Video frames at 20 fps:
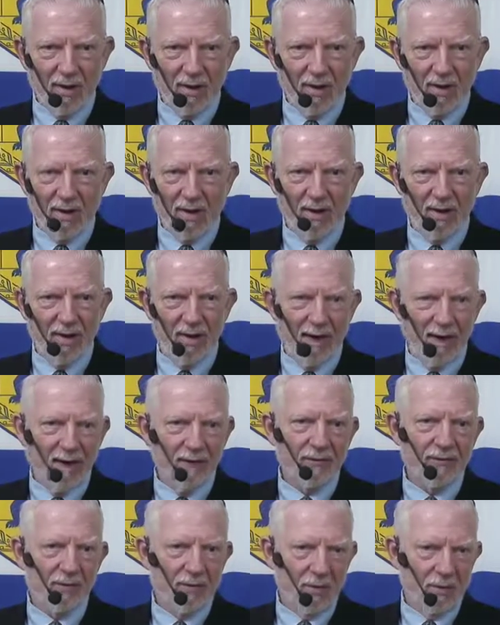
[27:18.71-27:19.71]
He doesn't
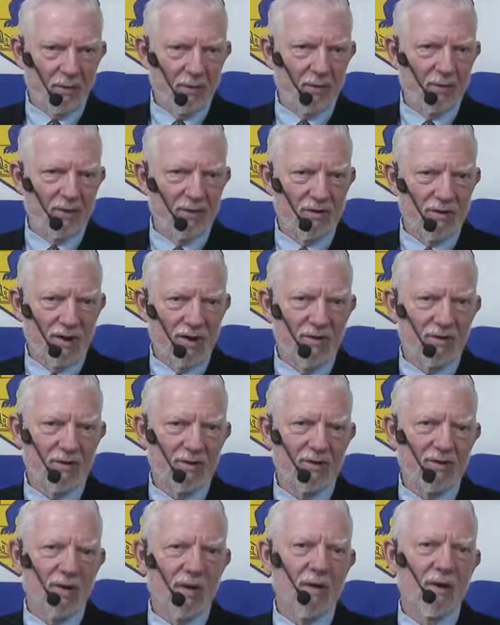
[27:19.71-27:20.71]
have to, because he's the
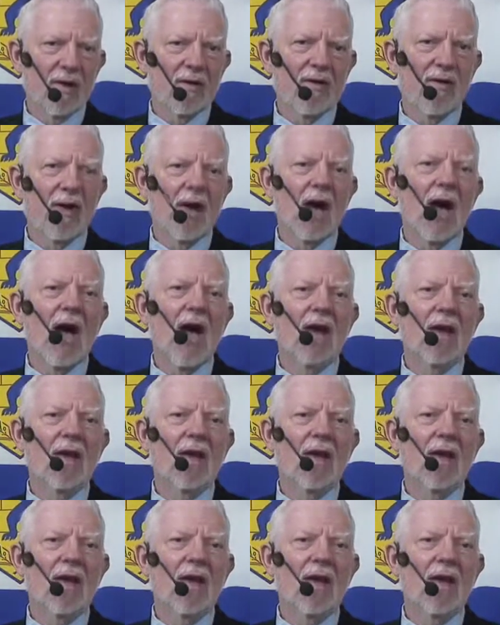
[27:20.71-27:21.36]
Son of God.